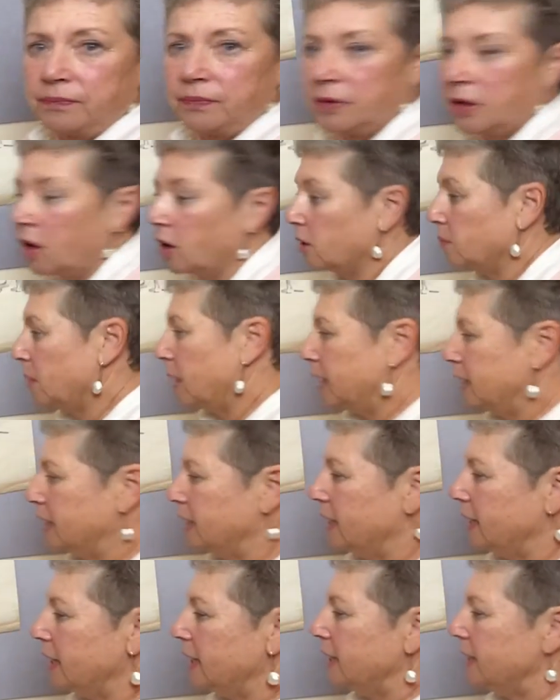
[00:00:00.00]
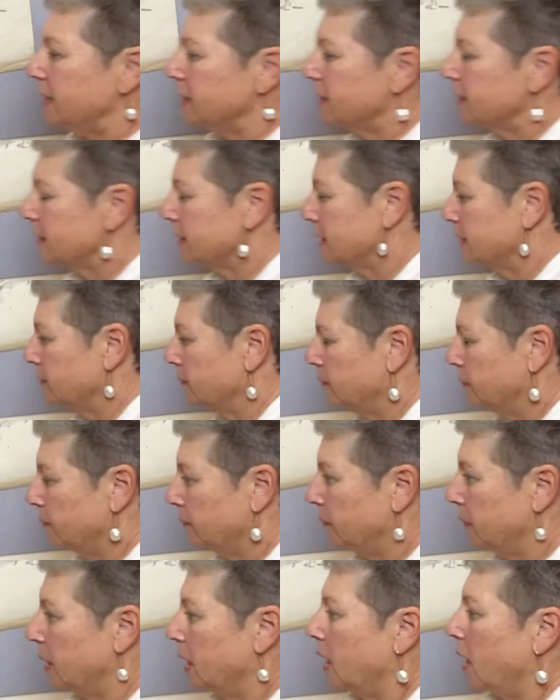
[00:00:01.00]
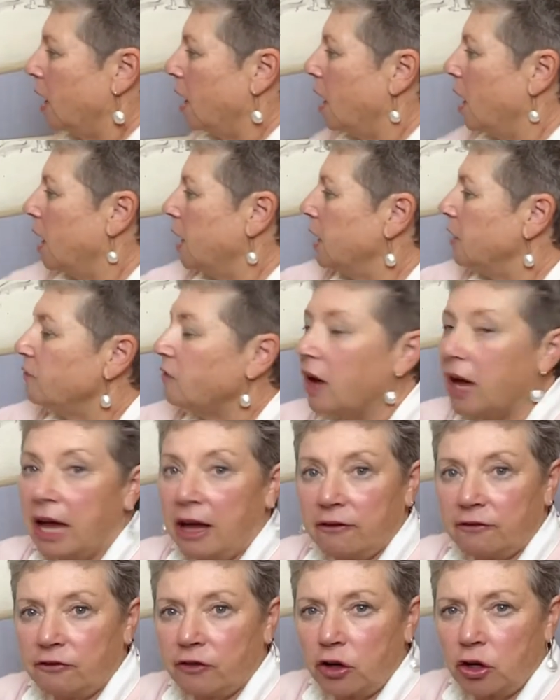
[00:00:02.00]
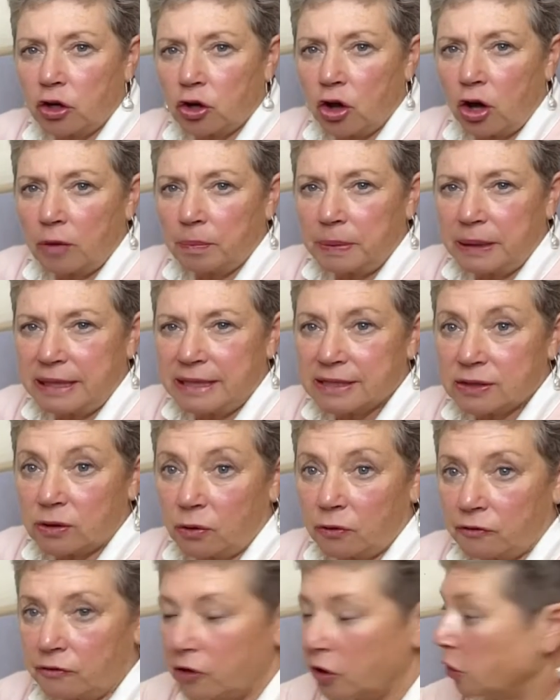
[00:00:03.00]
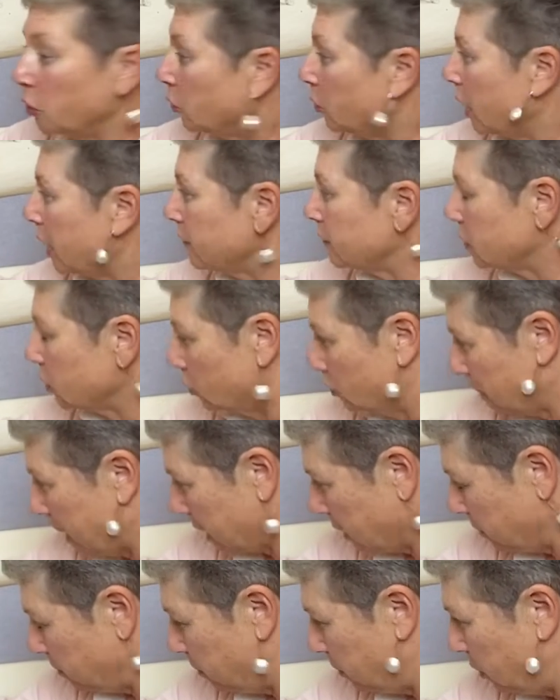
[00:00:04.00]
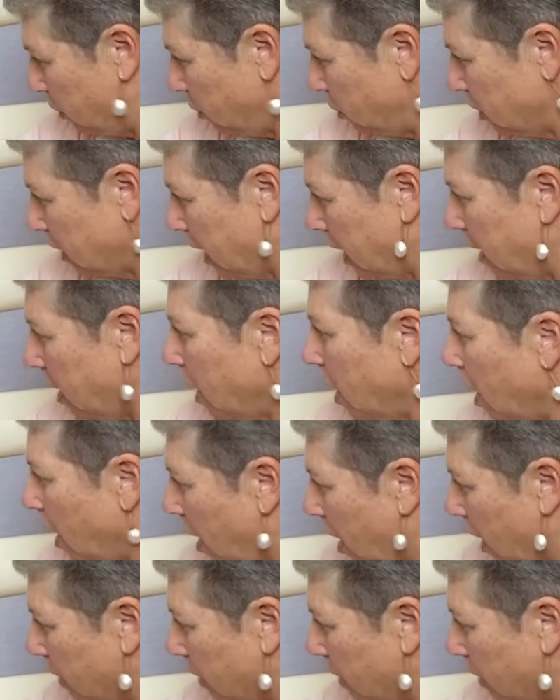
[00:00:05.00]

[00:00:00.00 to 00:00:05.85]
on my knees. If I have photocopies or photographs or my computer, I